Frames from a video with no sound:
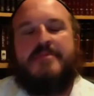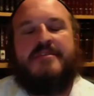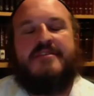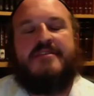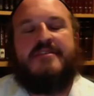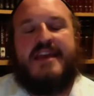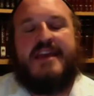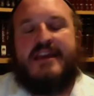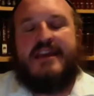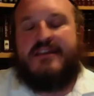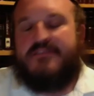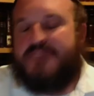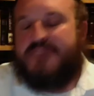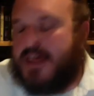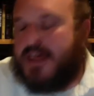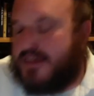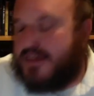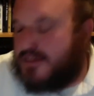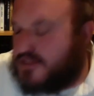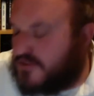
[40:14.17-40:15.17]
to take
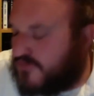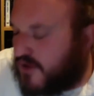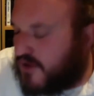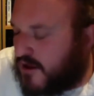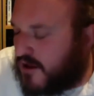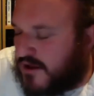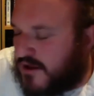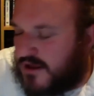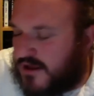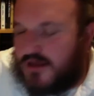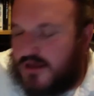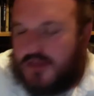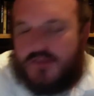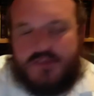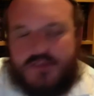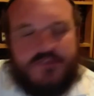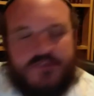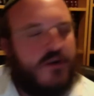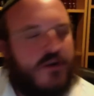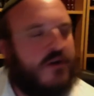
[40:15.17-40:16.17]
advantage of all the
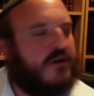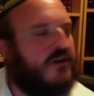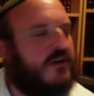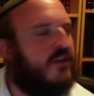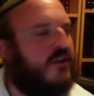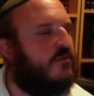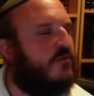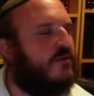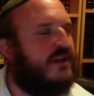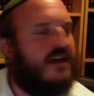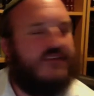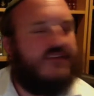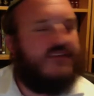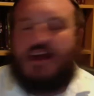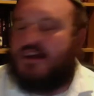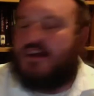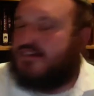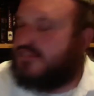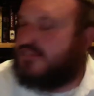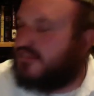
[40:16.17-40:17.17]
Torah that we have
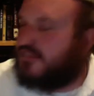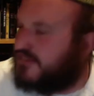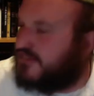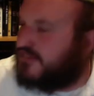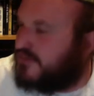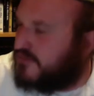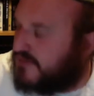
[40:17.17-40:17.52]
access to,